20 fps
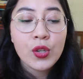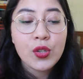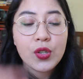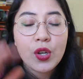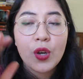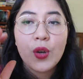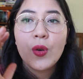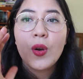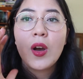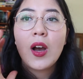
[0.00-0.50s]

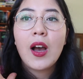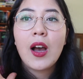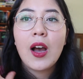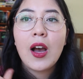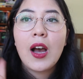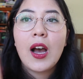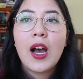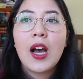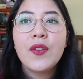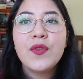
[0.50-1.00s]
so
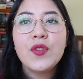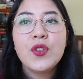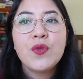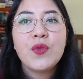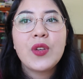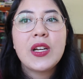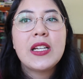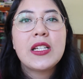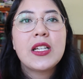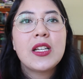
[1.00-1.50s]
after
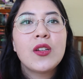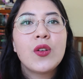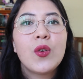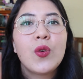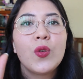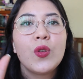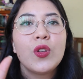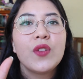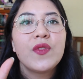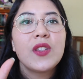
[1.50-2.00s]
reading
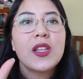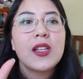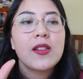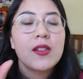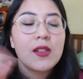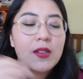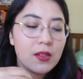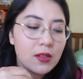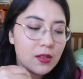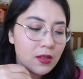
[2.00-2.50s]
all of
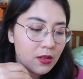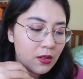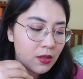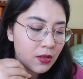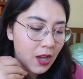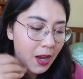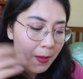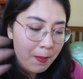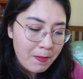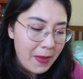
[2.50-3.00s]
this
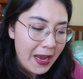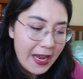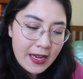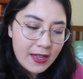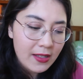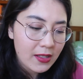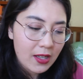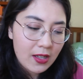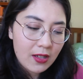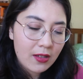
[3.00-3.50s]

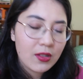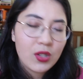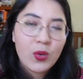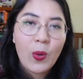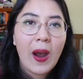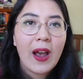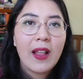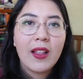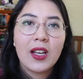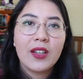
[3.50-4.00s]
amazing
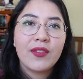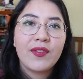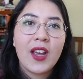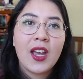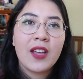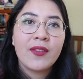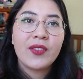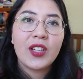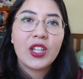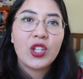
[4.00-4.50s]
Twilight
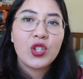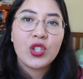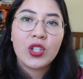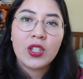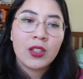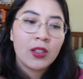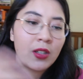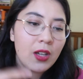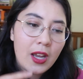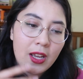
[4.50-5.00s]
fan
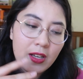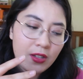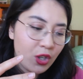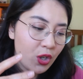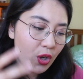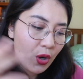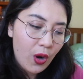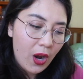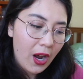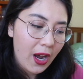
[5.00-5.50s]
fiction, and
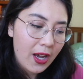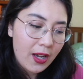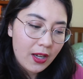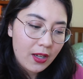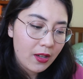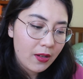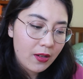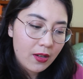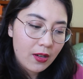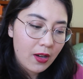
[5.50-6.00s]
you know,
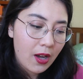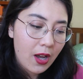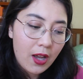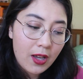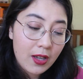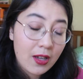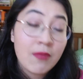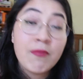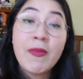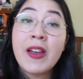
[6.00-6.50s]
I
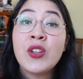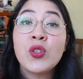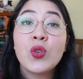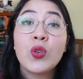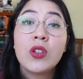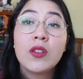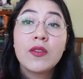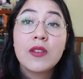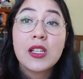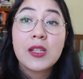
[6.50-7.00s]
commend
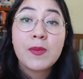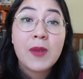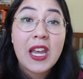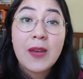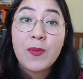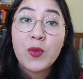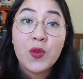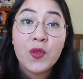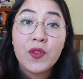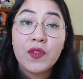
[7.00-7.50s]
all of these
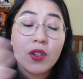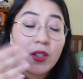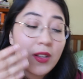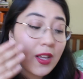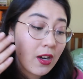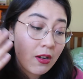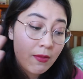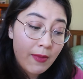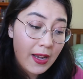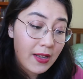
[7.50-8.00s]
people for
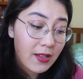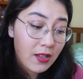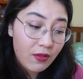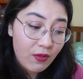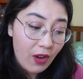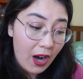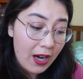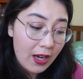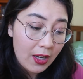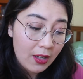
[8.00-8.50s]
their
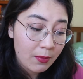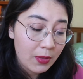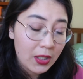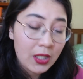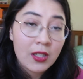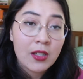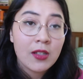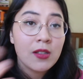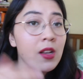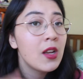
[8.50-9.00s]
amazing writing,
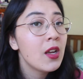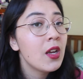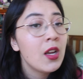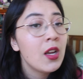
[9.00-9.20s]
because